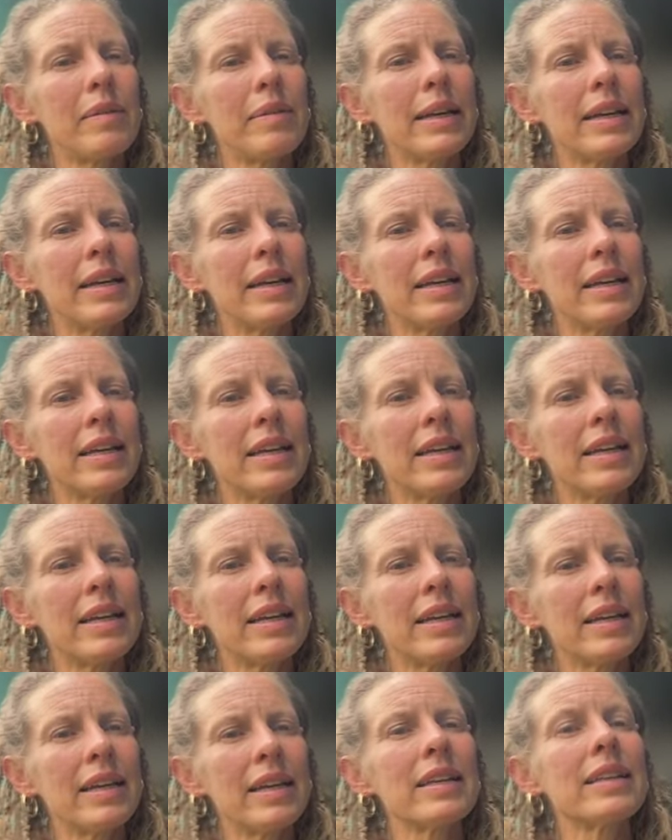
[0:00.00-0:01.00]
And
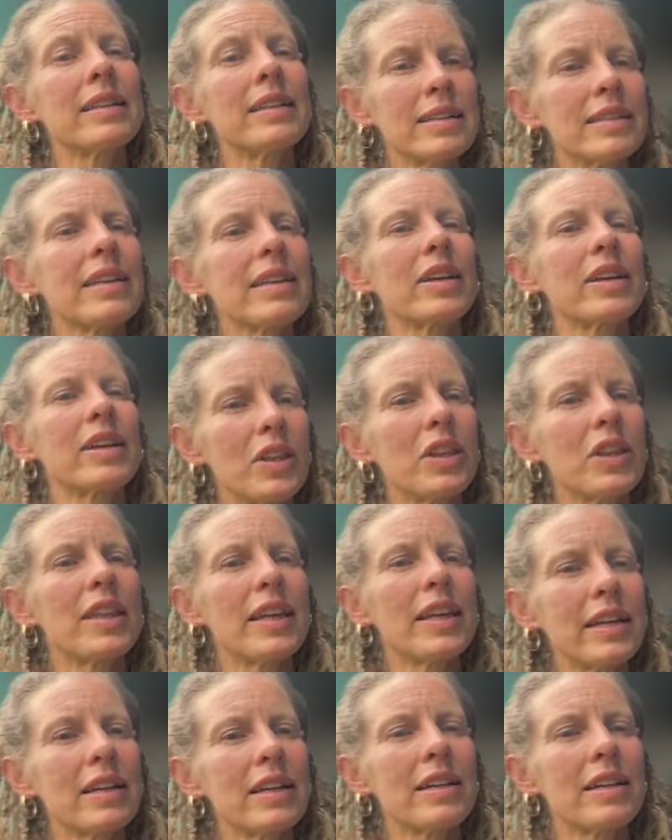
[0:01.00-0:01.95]
it's a good thing.